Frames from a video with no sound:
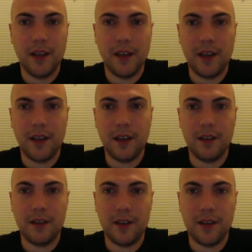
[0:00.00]

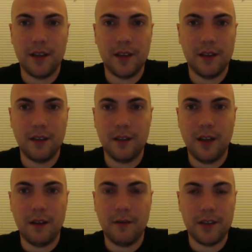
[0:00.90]
and uh, a
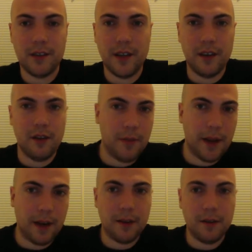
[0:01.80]
lot of us had no
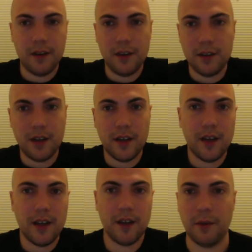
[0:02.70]
background in
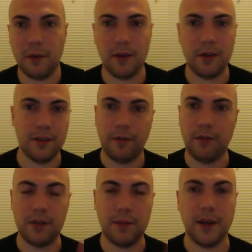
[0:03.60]
design, and we were all in
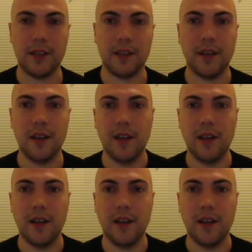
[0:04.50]
different spots,